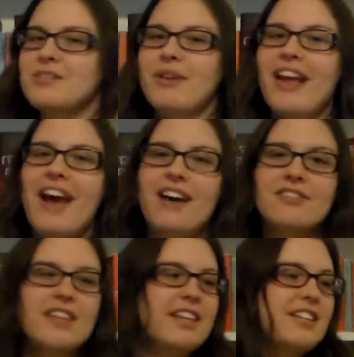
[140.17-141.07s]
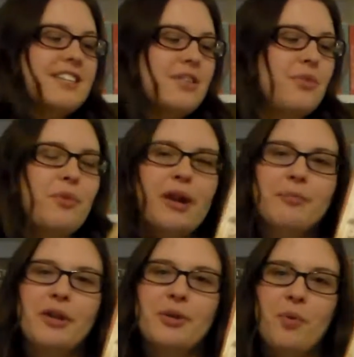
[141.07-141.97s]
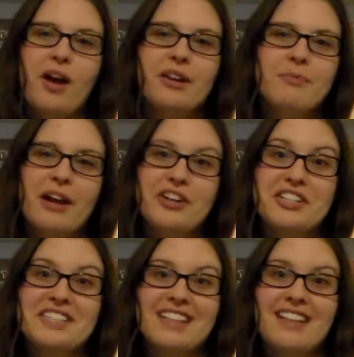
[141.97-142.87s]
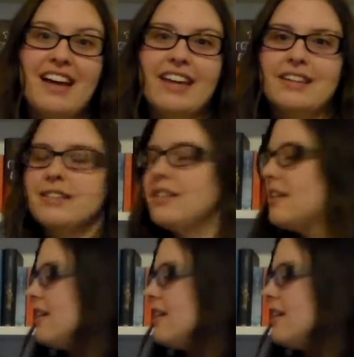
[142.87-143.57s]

The next one I have is Ready Player One by Ernest Cline.